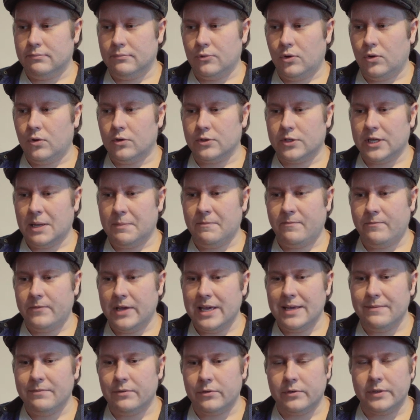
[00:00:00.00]
all-time
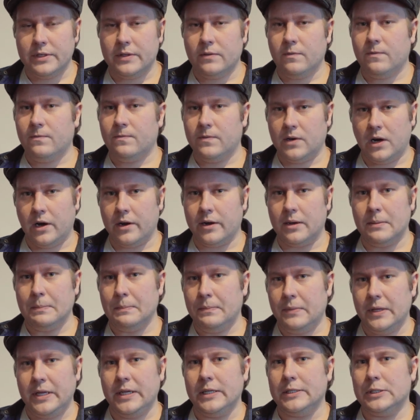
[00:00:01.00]
favorite fun
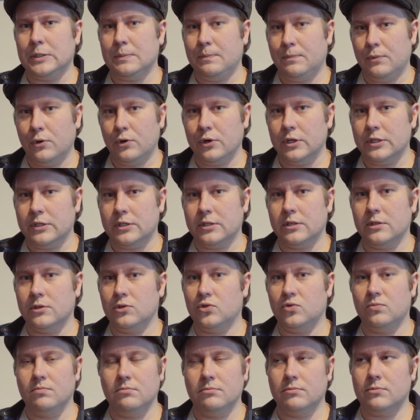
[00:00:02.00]
Beach Boys
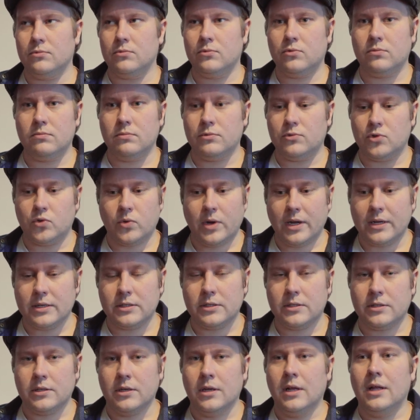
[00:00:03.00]

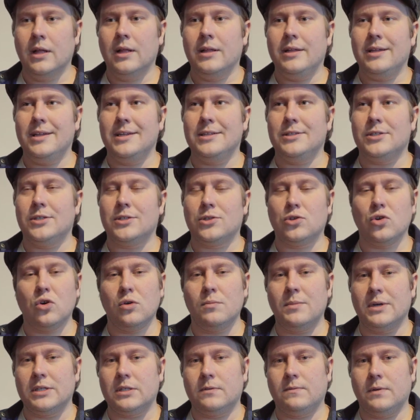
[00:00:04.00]
tracks. It's
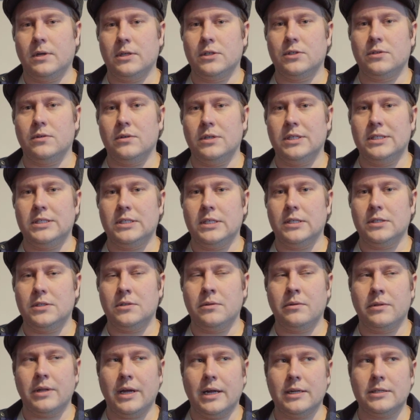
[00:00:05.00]
so much fun to listen
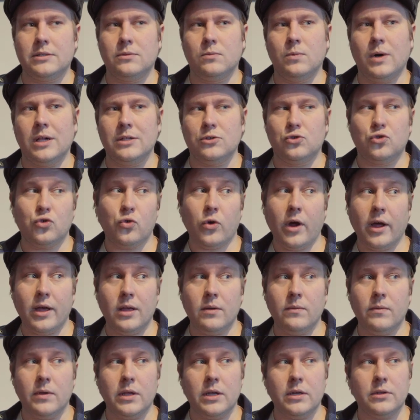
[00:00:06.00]
to that while
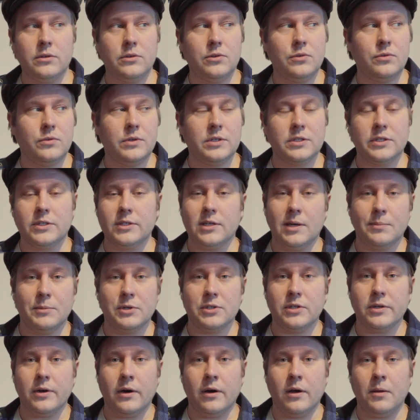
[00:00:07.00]
driving during
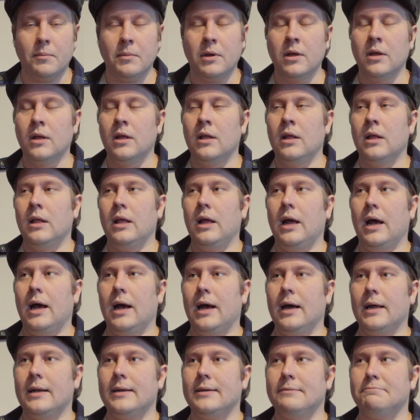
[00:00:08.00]
summertime.
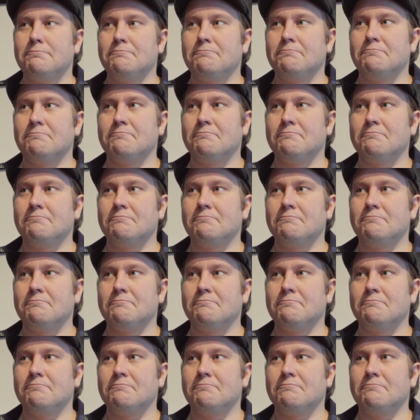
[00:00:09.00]
And